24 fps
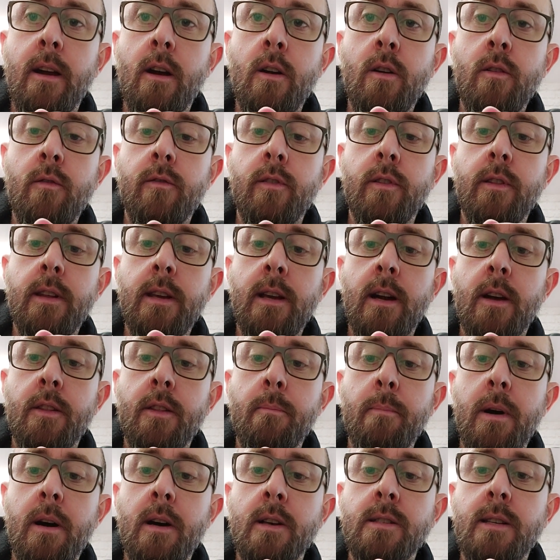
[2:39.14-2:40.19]
over the other
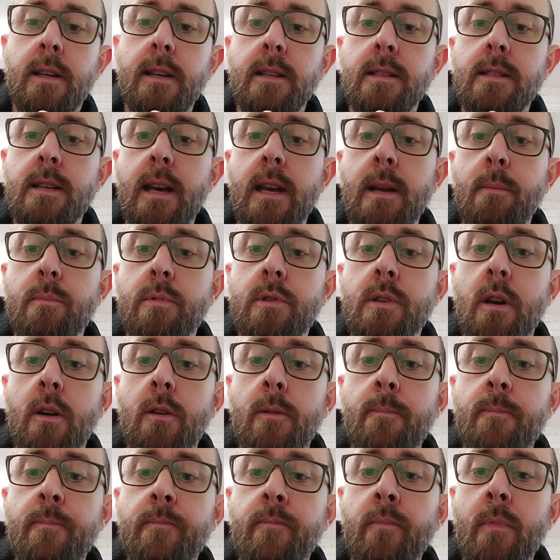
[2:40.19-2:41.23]
masking tape. So
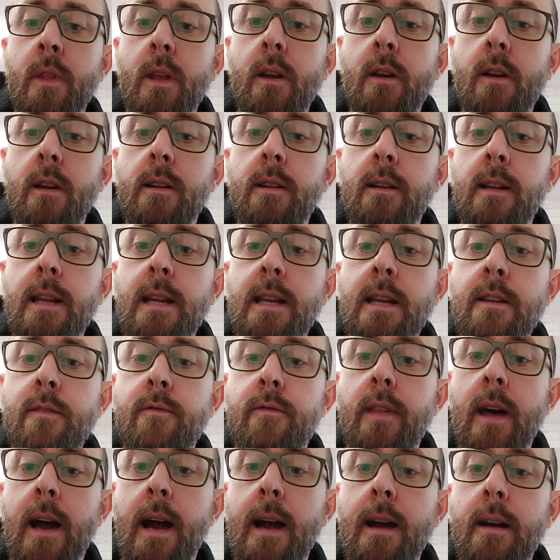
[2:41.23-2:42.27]
I'm going to leave
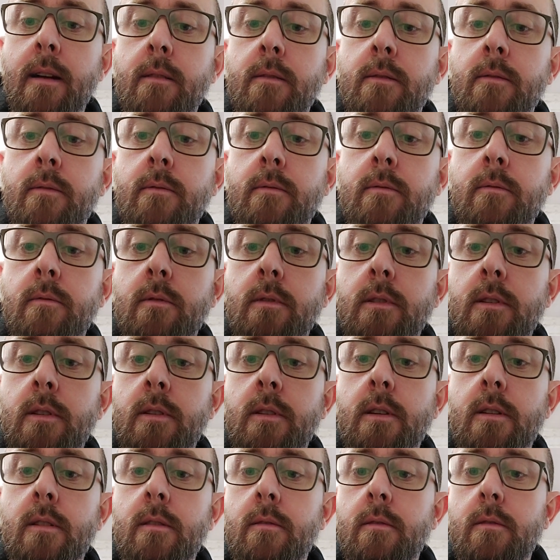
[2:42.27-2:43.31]
that
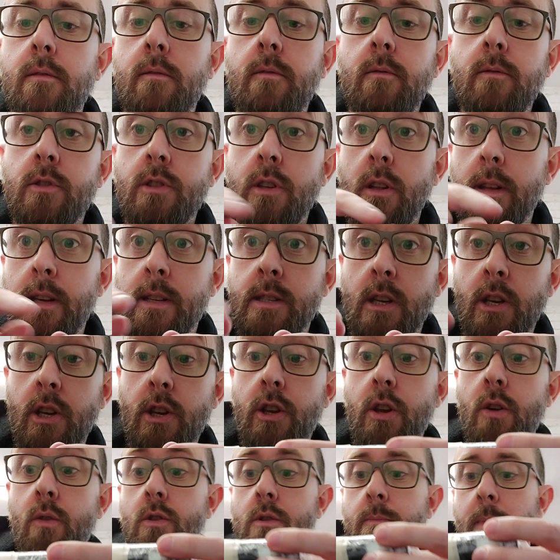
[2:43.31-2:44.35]
so there's a
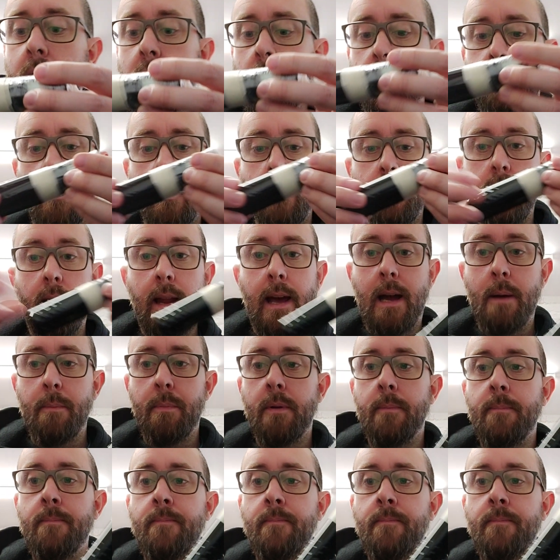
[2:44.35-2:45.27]
huge amount of overlap.